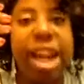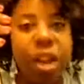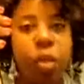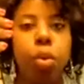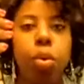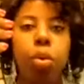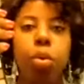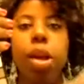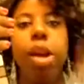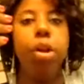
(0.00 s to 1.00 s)

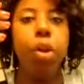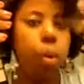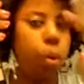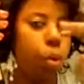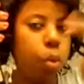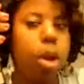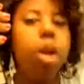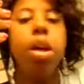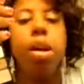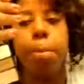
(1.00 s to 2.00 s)
natural
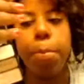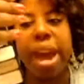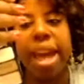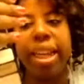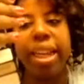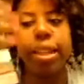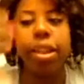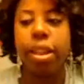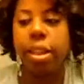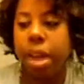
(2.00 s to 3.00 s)
nude
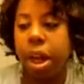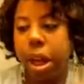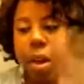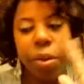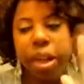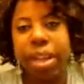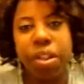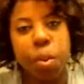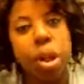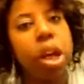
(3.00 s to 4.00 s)
palette. It
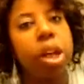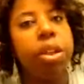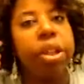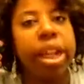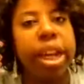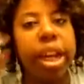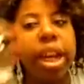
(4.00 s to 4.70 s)
only has 3 colors